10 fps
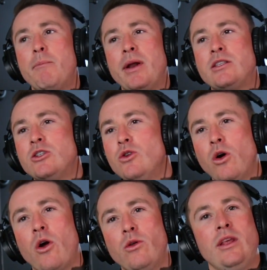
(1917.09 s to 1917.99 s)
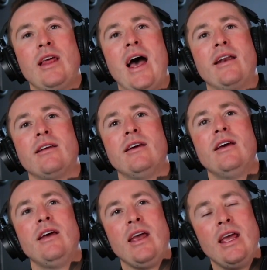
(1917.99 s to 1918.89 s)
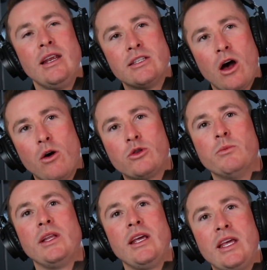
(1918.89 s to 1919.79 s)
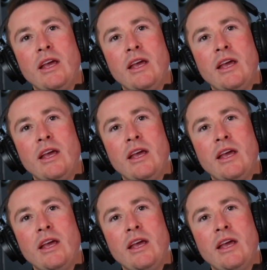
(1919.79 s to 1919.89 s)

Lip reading: But it's not only that. It is ultimately